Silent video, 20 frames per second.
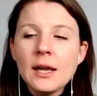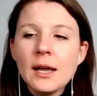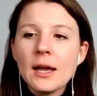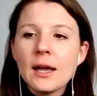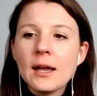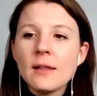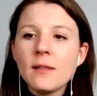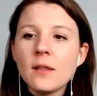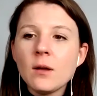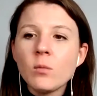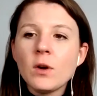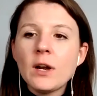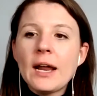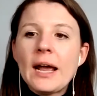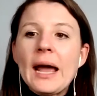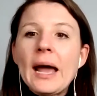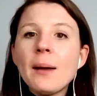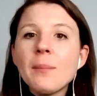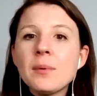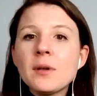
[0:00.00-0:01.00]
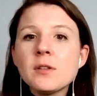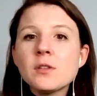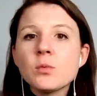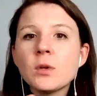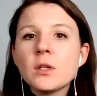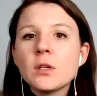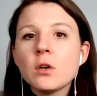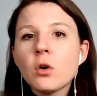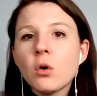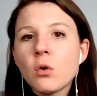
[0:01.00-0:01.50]
And then what happens
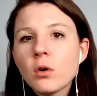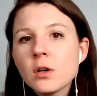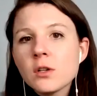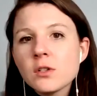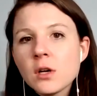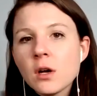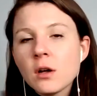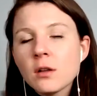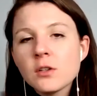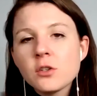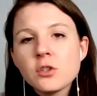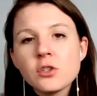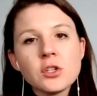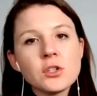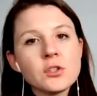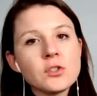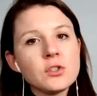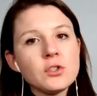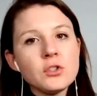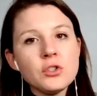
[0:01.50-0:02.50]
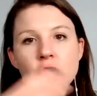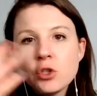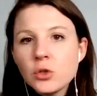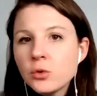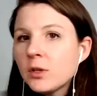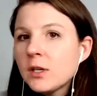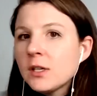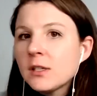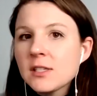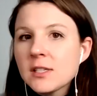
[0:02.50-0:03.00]
when cortisol is just
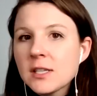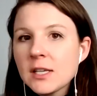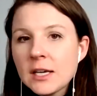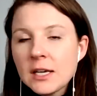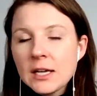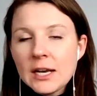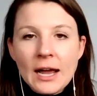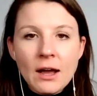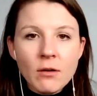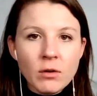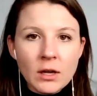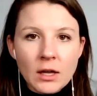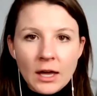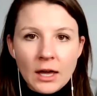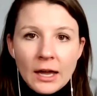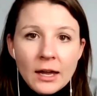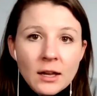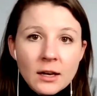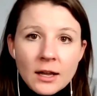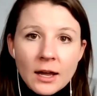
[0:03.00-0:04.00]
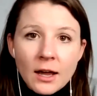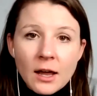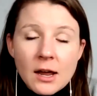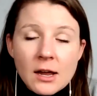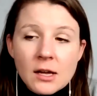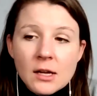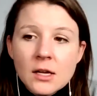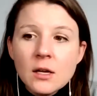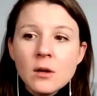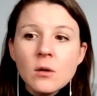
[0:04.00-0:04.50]
doing its thing and having a
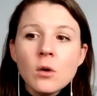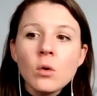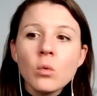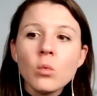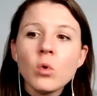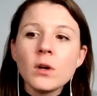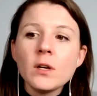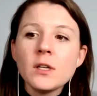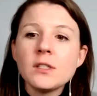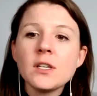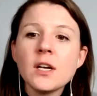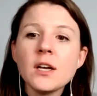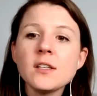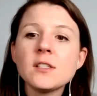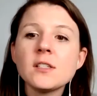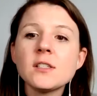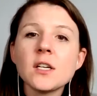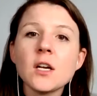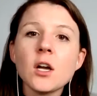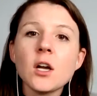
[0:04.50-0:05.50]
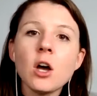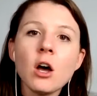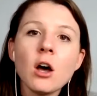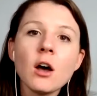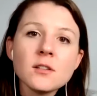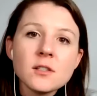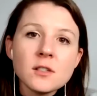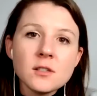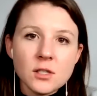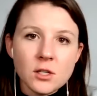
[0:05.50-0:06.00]
heyday, what it does is it
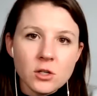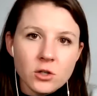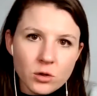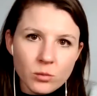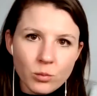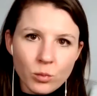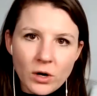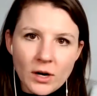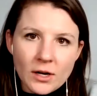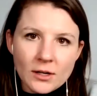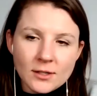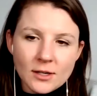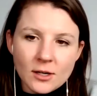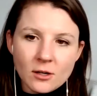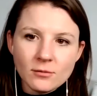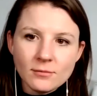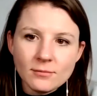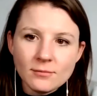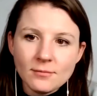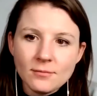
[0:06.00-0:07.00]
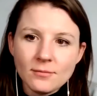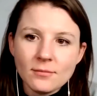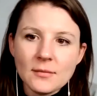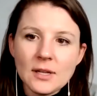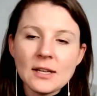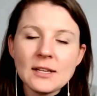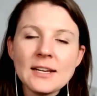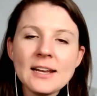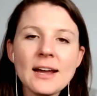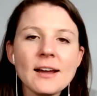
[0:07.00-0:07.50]
causes tissue breakdown.
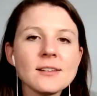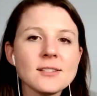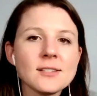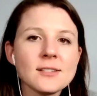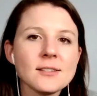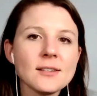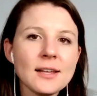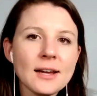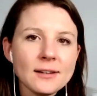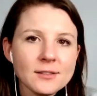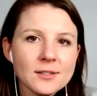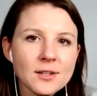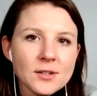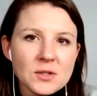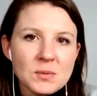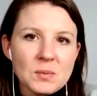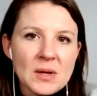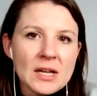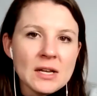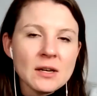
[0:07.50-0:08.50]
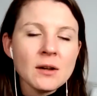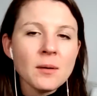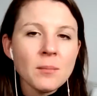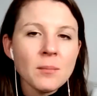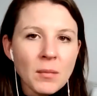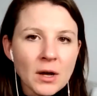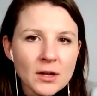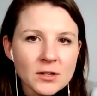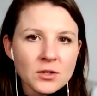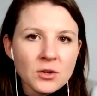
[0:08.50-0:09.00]
And yes, that does mean
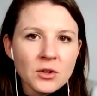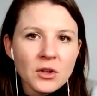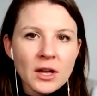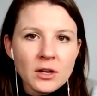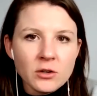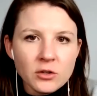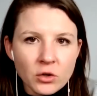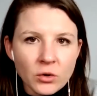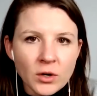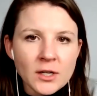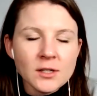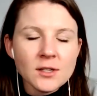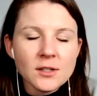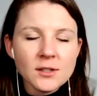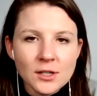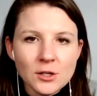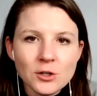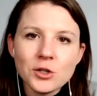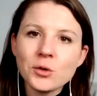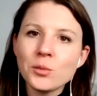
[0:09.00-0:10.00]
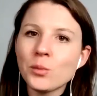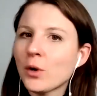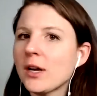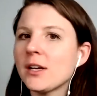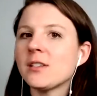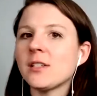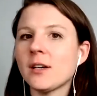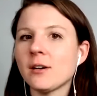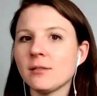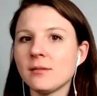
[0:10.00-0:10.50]
muscle and joint tissue
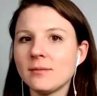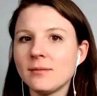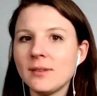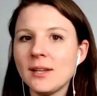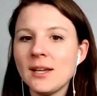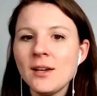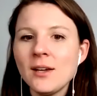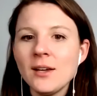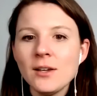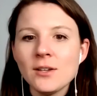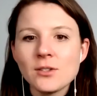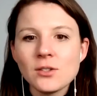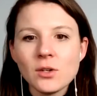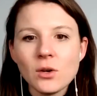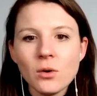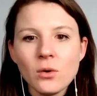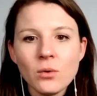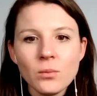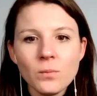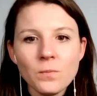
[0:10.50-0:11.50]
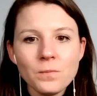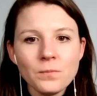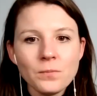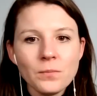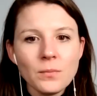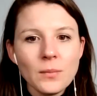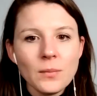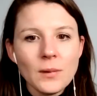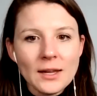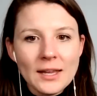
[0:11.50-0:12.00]
breakdown. So
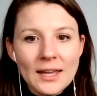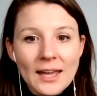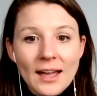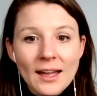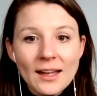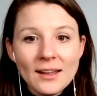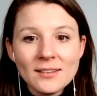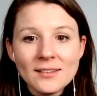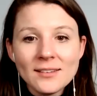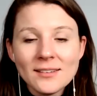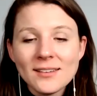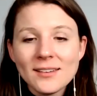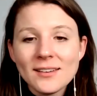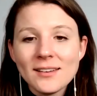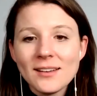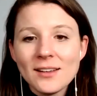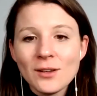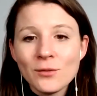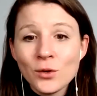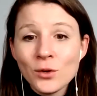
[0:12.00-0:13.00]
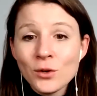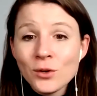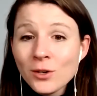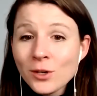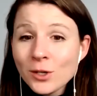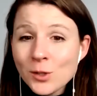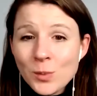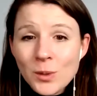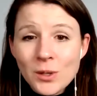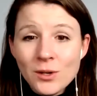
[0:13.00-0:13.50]
again, if you're
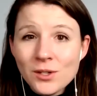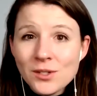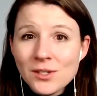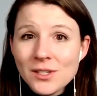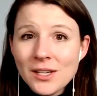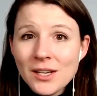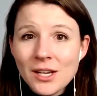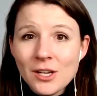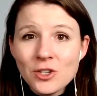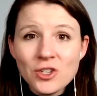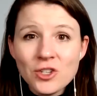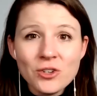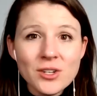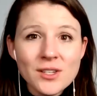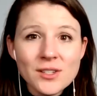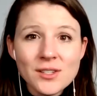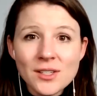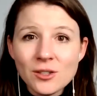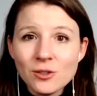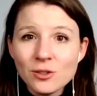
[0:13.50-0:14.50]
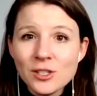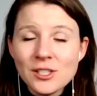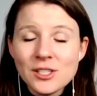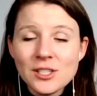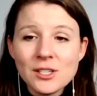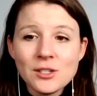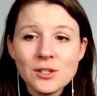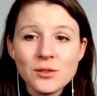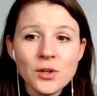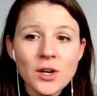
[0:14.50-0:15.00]
experiencing injuries,
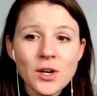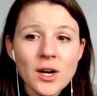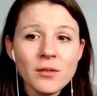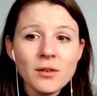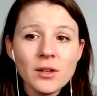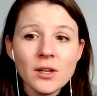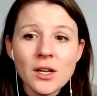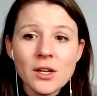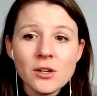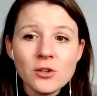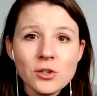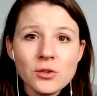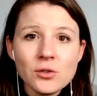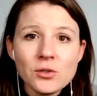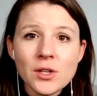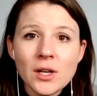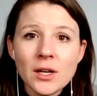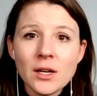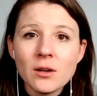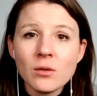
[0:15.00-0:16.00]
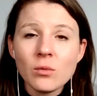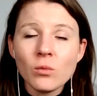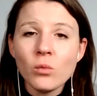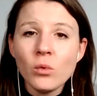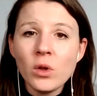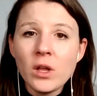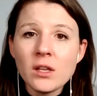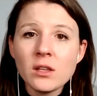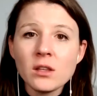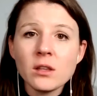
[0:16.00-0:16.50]
illnesses, if you're having issues like
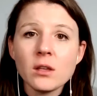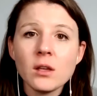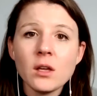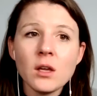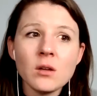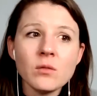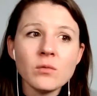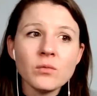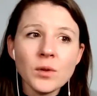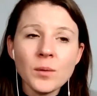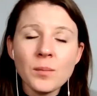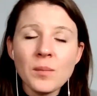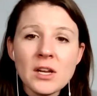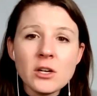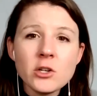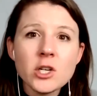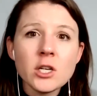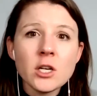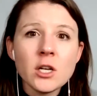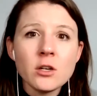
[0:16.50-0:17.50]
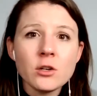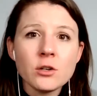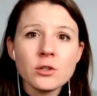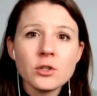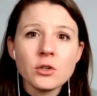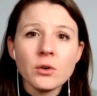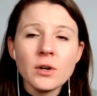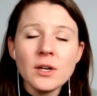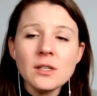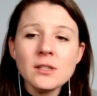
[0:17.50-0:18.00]
with inflammation in your
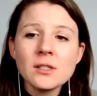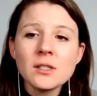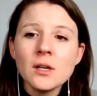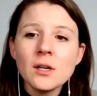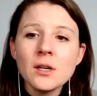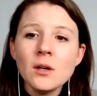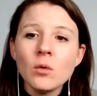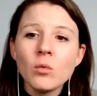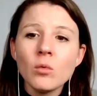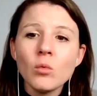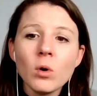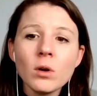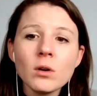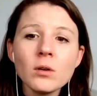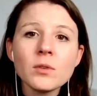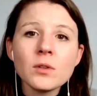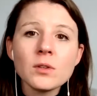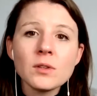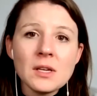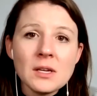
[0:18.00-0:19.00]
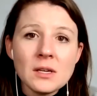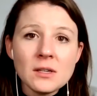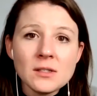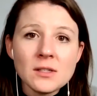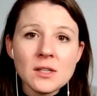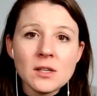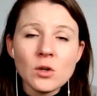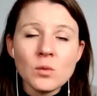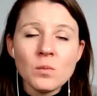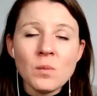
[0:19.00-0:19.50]
joints, one of the things
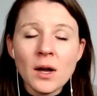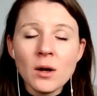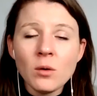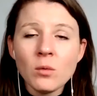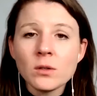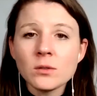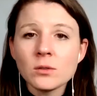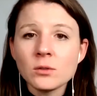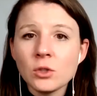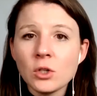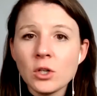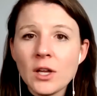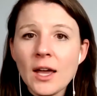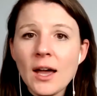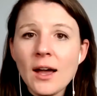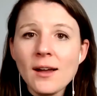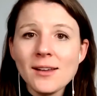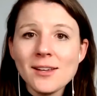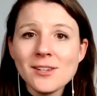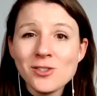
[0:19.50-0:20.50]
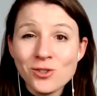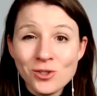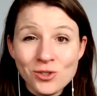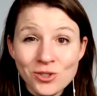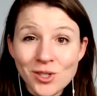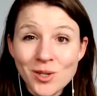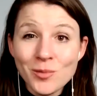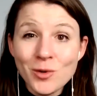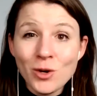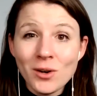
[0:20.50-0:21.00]
that you might want to look at is your
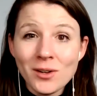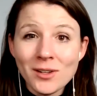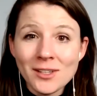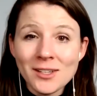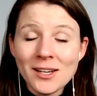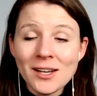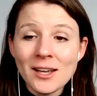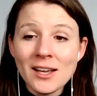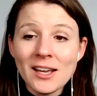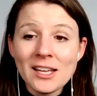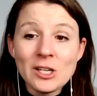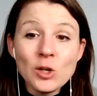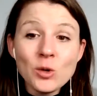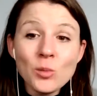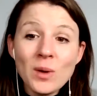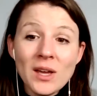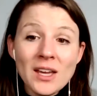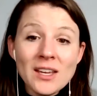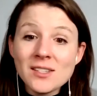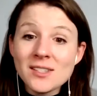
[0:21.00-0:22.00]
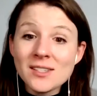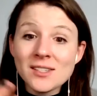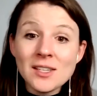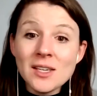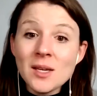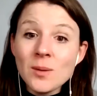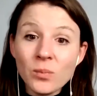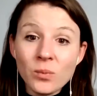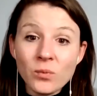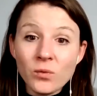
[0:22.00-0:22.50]
sleep quality. And you may
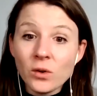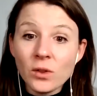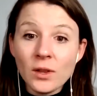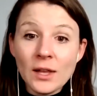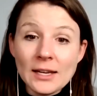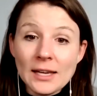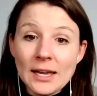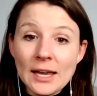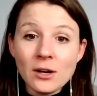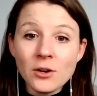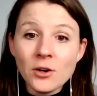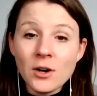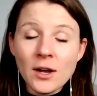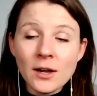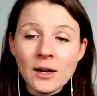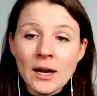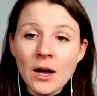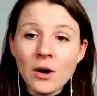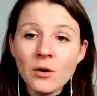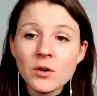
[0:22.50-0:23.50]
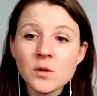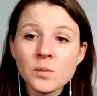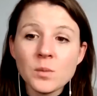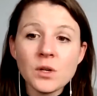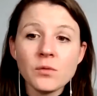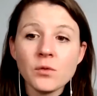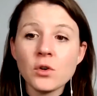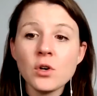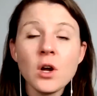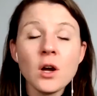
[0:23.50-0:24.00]
sleep for like 8 or 9 hours, but
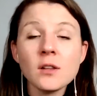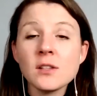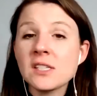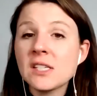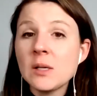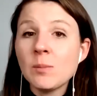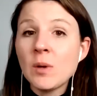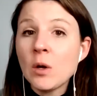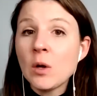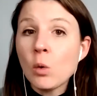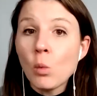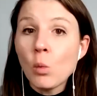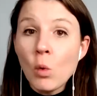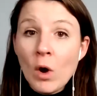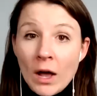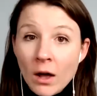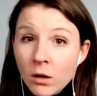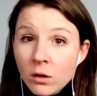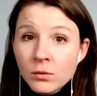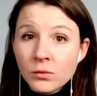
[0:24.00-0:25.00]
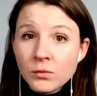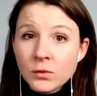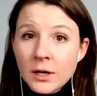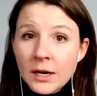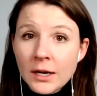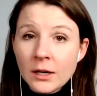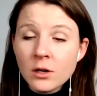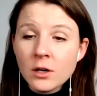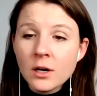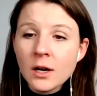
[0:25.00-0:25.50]
if you're not sleeping well for
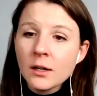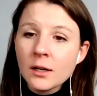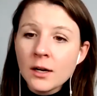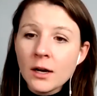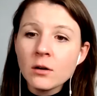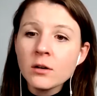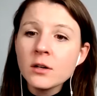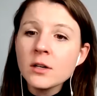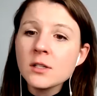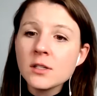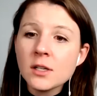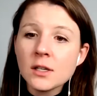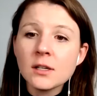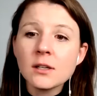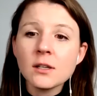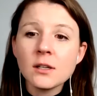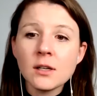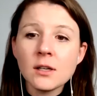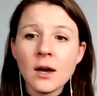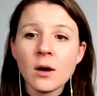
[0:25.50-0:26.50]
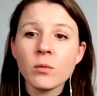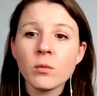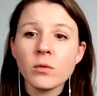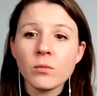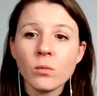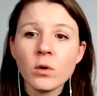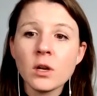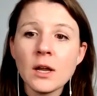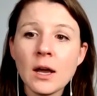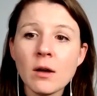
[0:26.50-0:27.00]
8 or 9 hours, like, yeah,
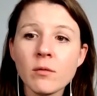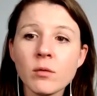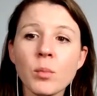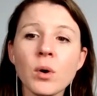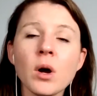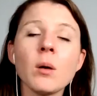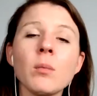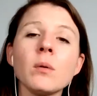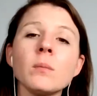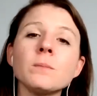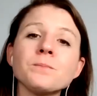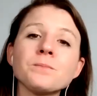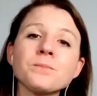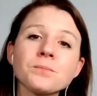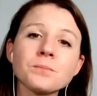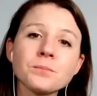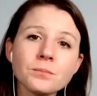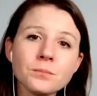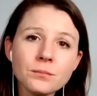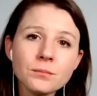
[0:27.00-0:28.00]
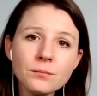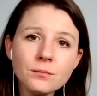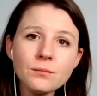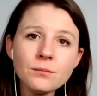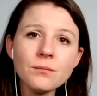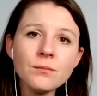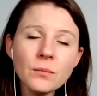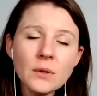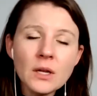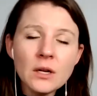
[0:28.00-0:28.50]
we're going to have a problem.
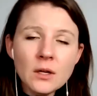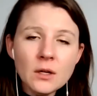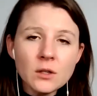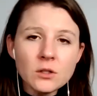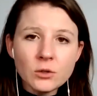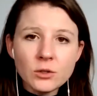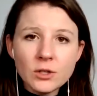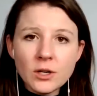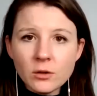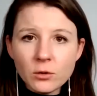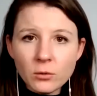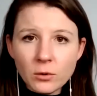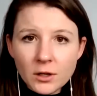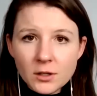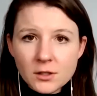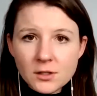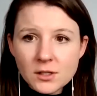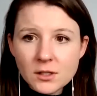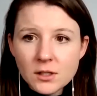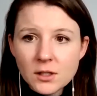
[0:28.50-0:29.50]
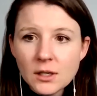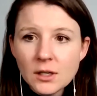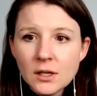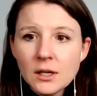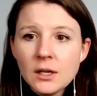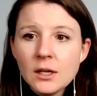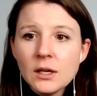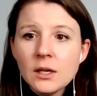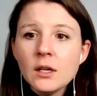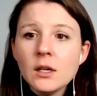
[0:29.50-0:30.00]
So in other words,
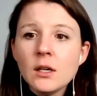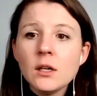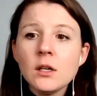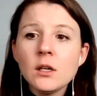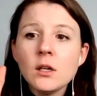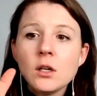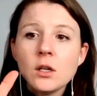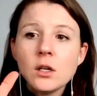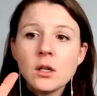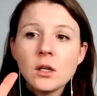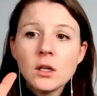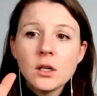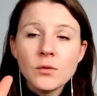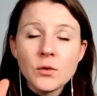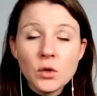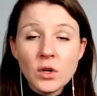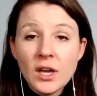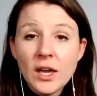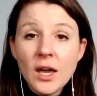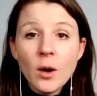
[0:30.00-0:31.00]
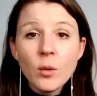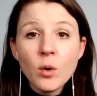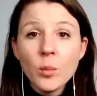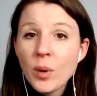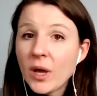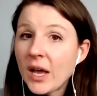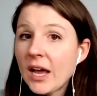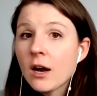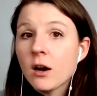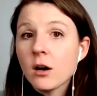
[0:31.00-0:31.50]
if you can't
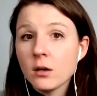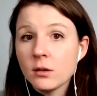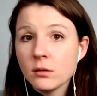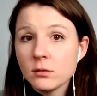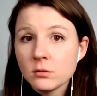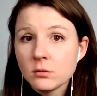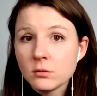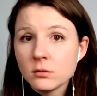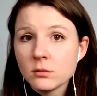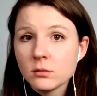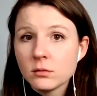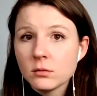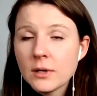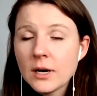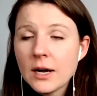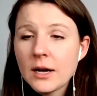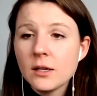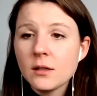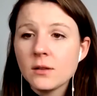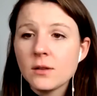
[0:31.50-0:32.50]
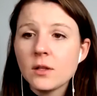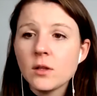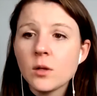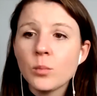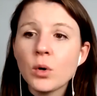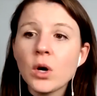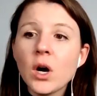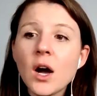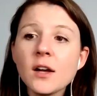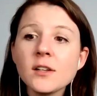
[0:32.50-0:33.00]
repair, right, then the
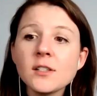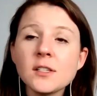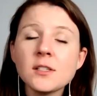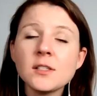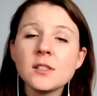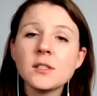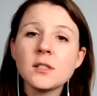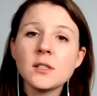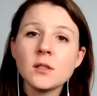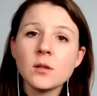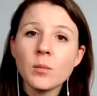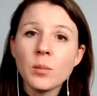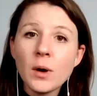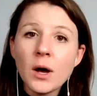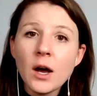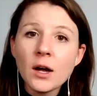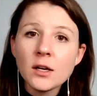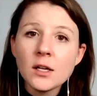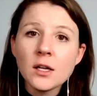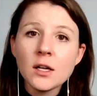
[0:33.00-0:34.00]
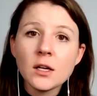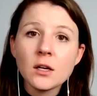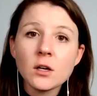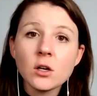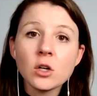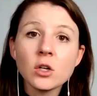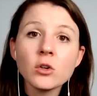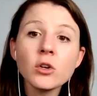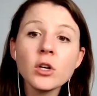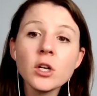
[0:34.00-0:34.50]
processes in the body,
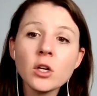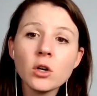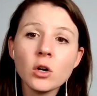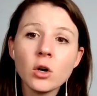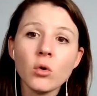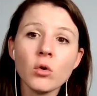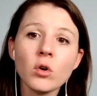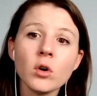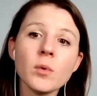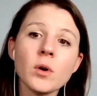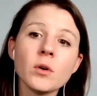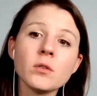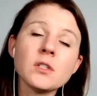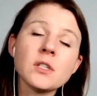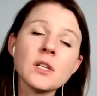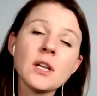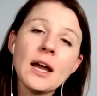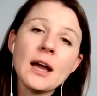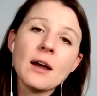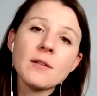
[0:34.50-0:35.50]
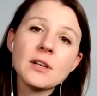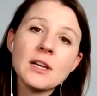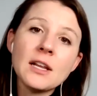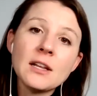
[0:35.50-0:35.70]
including your hormones that have an